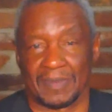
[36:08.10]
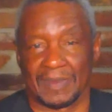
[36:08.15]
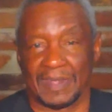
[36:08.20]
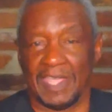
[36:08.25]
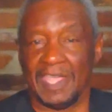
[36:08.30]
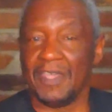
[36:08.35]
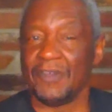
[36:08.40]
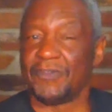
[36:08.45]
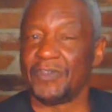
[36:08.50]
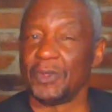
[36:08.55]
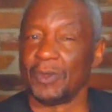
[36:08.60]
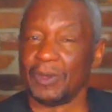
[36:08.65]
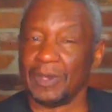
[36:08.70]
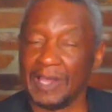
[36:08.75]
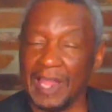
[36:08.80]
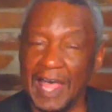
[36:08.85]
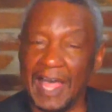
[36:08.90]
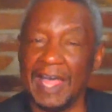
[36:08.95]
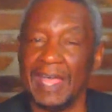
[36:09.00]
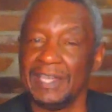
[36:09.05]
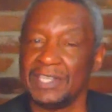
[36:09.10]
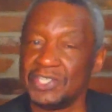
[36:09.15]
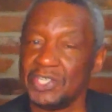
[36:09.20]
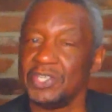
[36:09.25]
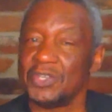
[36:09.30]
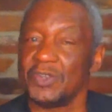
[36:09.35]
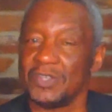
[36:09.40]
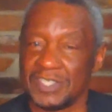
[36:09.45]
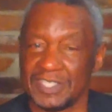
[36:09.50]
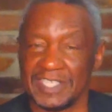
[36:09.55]
If you lie to
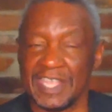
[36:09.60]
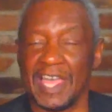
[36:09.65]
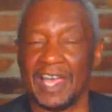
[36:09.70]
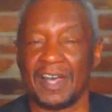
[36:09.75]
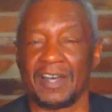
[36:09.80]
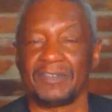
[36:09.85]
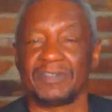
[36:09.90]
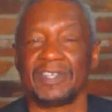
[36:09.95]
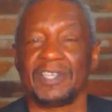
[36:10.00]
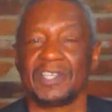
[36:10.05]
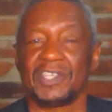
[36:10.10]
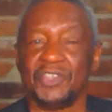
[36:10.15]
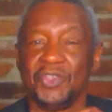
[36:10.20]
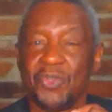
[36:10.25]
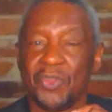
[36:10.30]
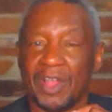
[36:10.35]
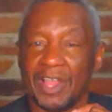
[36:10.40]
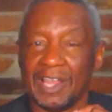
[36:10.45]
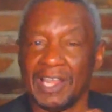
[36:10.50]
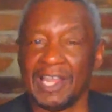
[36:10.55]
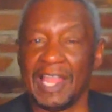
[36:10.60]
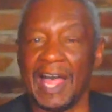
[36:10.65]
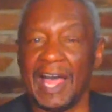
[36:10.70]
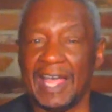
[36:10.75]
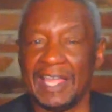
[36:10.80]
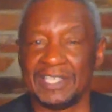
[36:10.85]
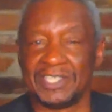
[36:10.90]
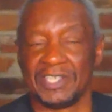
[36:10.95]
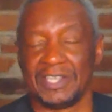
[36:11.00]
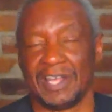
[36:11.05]
yourself, you're going to lie
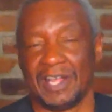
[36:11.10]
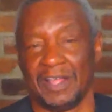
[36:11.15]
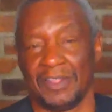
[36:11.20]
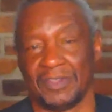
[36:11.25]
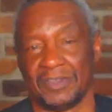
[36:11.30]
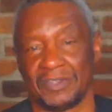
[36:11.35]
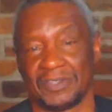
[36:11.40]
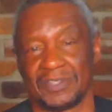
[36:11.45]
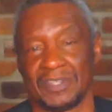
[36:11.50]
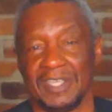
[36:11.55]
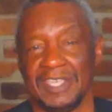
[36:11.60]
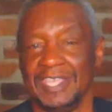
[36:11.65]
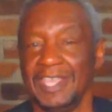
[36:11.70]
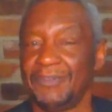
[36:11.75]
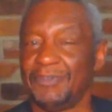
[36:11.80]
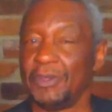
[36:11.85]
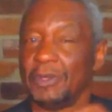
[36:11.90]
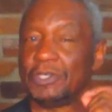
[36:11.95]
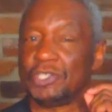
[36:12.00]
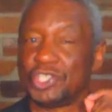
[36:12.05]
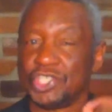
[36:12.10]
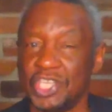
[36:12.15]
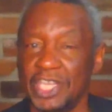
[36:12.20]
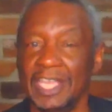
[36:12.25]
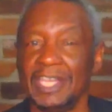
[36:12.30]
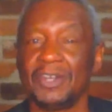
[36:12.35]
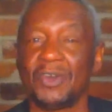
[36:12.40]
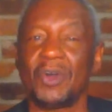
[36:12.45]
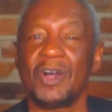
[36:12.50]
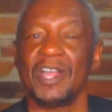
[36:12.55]
to others. If you
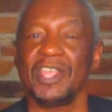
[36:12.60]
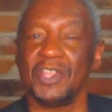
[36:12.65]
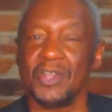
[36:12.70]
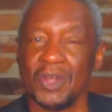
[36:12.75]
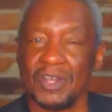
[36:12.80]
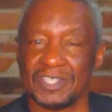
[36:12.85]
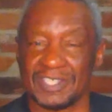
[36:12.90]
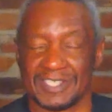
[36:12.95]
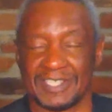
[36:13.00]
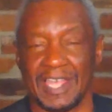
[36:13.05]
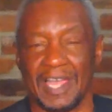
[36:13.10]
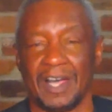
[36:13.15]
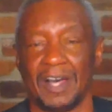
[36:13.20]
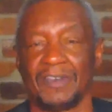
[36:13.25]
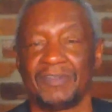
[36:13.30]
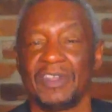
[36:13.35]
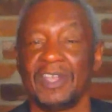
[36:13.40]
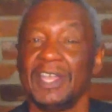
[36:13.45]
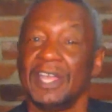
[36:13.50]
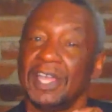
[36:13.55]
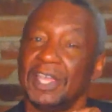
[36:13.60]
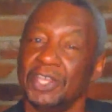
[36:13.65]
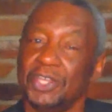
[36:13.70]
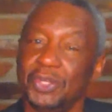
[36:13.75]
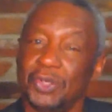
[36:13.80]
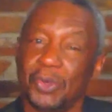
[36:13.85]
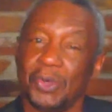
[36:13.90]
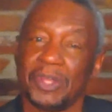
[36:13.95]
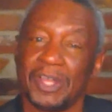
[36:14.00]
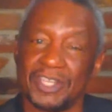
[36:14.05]
cheat on yourself,
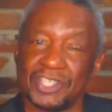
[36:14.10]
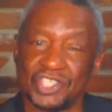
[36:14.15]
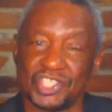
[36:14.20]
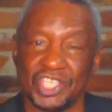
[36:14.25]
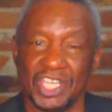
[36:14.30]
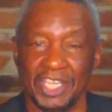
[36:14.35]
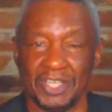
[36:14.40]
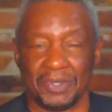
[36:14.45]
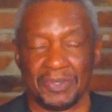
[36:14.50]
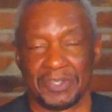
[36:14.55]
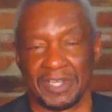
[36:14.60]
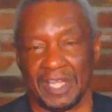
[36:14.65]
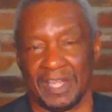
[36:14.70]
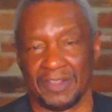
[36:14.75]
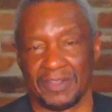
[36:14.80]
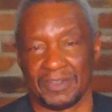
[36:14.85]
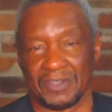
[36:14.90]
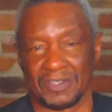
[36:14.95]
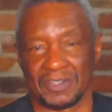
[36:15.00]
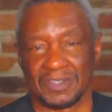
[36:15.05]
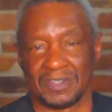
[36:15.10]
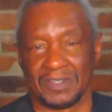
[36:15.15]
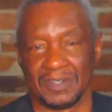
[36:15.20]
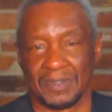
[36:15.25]
you're going to cheat on others.